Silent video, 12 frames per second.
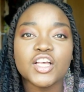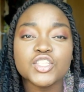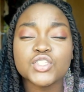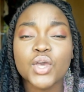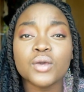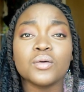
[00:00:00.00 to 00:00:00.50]

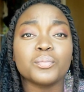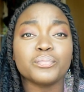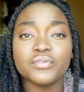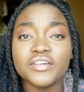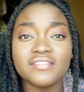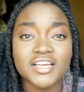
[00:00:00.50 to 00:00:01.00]
So
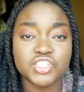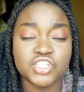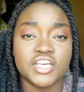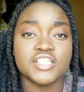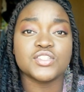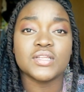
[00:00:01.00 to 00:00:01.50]
pre-reg
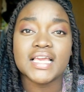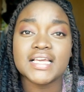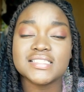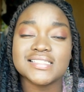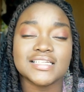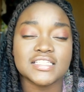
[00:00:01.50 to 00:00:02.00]
year, so
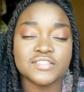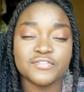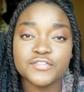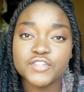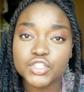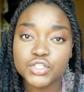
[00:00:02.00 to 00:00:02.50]
like I said, it's
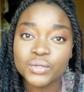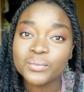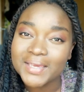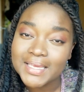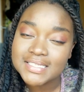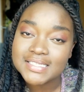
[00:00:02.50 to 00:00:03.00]
52
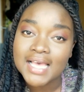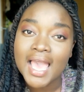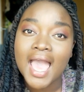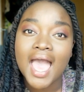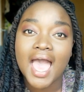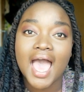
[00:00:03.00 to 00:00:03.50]
weeks
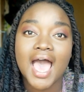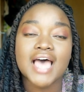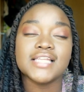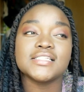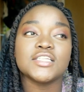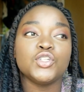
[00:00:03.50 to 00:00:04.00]

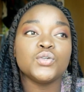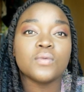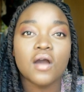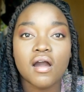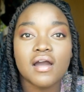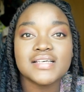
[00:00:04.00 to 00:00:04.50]
and
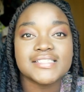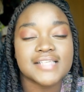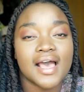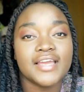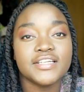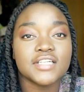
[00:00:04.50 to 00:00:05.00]
you are
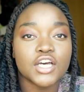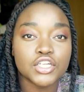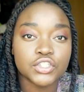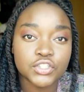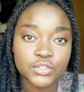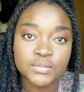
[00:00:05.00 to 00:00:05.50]
assigned
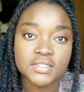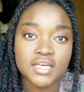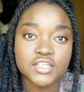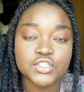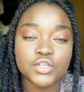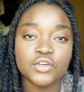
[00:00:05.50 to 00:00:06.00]
a
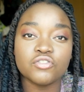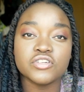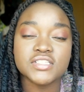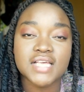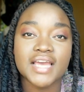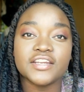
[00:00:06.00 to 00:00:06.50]
tutor. So you're
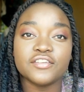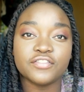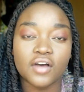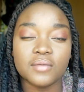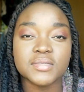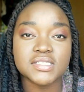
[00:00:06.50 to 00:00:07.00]
assigned a
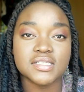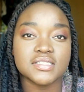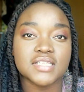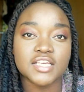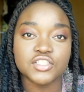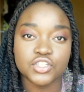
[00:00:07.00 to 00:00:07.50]

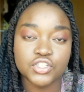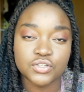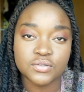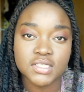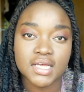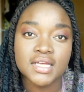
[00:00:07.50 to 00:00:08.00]
pharmacist as a
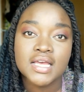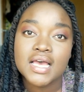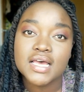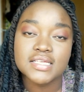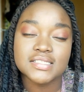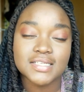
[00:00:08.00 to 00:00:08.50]
tutor,
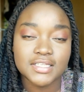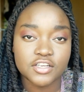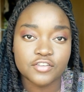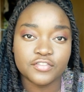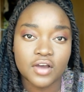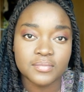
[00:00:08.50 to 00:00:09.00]
a
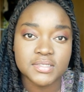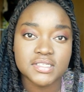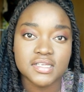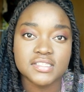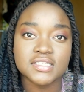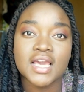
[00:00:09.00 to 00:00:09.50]
senior
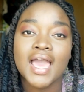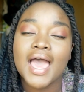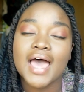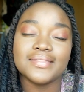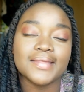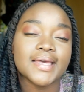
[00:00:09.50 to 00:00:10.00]
pharmacist,
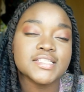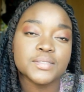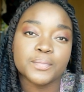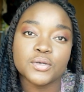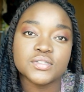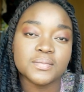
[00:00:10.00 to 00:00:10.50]
and they're
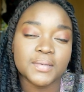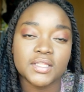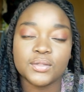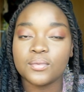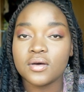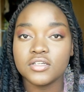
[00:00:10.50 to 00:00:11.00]
supposed to
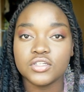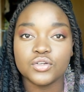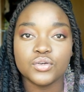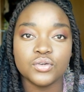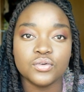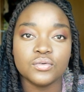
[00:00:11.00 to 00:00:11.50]
be the one
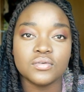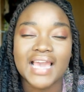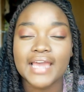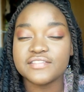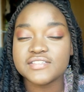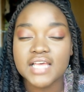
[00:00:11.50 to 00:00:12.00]
who
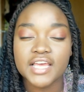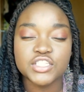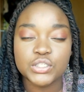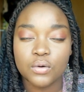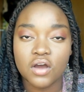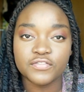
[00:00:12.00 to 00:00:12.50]
kind of
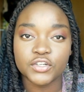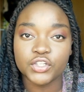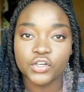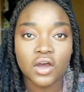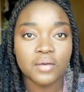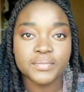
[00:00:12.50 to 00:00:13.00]
signs you off on
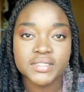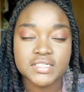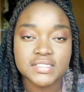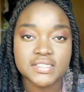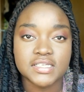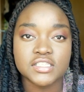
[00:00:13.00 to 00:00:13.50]
your
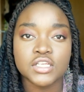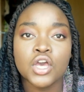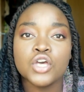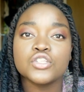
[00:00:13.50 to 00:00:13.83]
competencies.